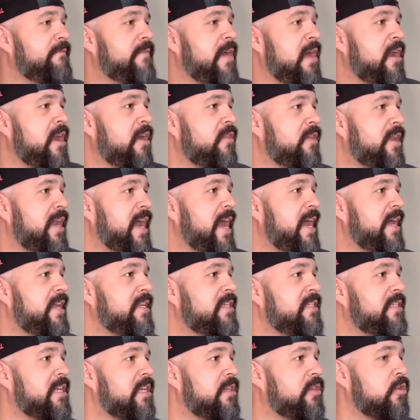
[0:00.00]
when I found out that I
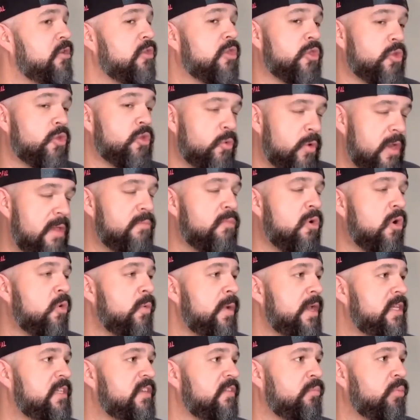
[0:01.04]
had to sit through three more
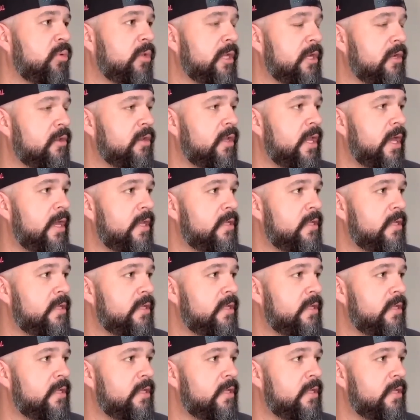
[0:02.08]
weeks of political